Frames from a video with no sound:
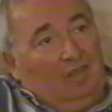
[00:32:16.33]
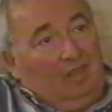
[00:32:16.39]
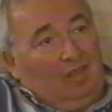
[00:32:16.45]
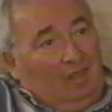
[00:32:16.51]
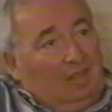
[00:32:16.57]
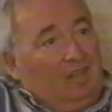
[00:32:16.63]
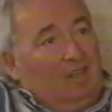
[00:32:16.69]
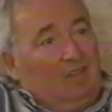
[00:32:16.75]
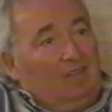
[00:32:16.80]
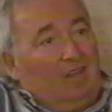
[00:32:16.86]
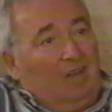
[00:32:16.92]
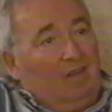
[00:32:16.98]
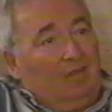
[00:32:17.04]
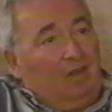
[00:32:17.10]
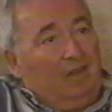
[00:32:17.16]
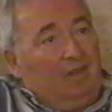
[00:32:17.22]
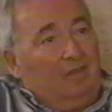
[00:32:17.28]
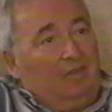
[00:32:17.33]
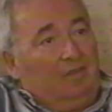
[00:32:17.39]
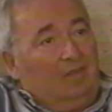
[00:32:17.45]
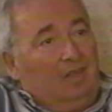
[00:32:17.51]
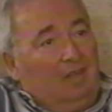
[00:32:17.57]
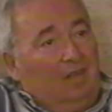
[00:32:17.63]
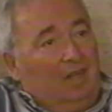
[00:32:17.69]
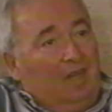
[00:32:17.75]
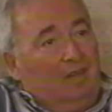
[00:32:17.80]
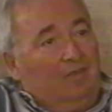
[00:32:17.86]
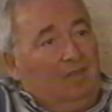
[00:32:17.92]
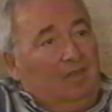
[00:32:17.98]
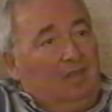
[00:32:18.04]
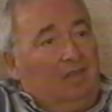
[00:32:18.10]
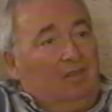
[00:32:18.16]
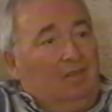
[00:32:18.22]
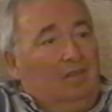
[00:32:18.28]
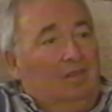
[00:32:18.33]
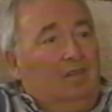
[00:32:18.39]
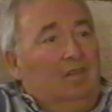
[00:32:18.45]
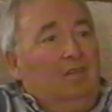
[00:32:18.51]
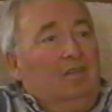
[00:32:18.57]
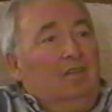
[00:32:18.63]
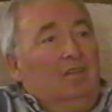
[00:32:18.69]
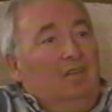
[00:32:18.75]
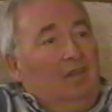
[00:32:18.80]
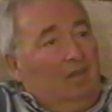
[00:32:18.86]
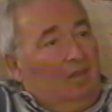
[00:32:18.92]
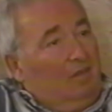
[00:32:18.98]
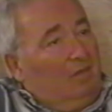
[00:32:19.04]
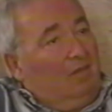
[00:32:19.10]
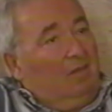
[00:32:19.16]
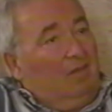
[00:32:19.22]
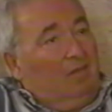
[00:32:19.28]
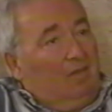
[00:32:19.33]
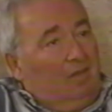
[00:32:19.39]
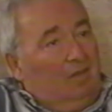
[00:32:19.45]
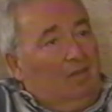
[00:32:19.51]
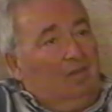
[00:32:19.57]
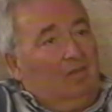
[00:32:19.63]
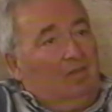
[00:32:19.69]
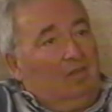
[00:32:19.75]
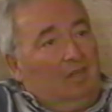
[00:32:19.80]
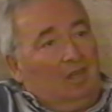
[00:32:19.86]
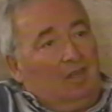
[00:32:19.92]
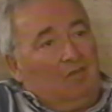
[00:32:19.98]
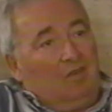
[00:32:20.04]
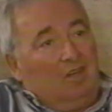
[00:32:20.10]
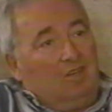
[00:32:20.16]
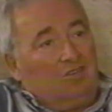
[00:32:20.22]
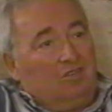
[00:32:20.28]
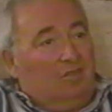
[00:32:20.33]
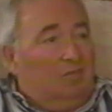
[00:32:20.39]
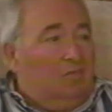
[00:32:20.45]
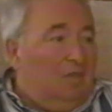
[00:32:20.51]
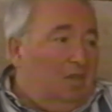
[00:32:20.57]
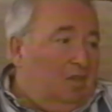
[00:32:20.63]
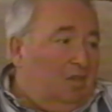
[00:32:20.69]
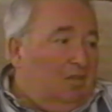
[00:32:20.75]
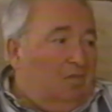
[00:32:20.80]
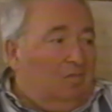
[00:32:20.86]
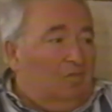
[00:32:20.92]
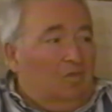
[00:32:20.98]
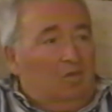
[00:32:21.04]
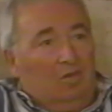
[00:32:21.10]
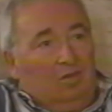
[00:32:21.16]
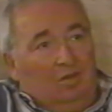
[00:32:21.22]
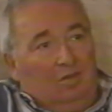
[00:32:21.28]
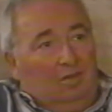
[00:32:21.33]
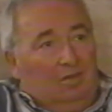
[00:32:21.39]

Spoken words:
and that's how I arrived here. And, you know, they questioned me a little more.